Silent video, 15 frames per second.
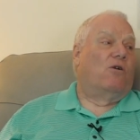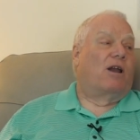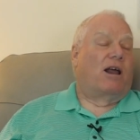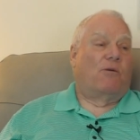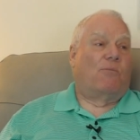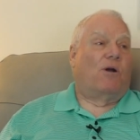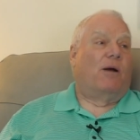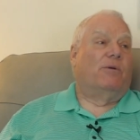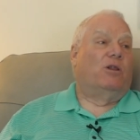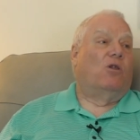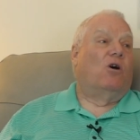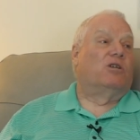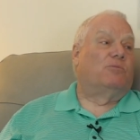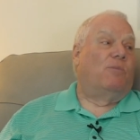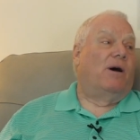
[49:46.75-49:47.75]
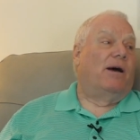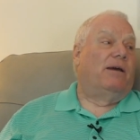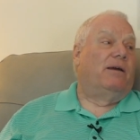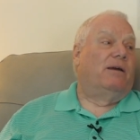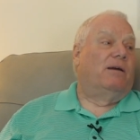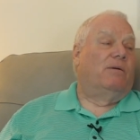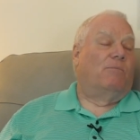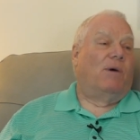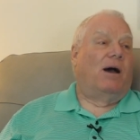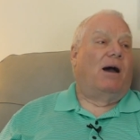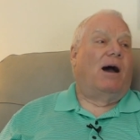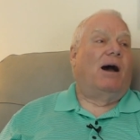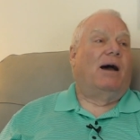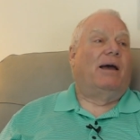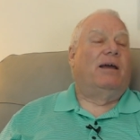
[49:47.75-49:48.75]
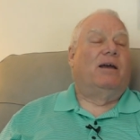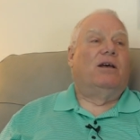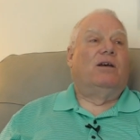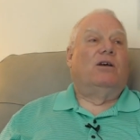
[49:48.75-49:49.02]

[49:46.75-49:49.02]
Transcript: and I'd have probably lost my my eye.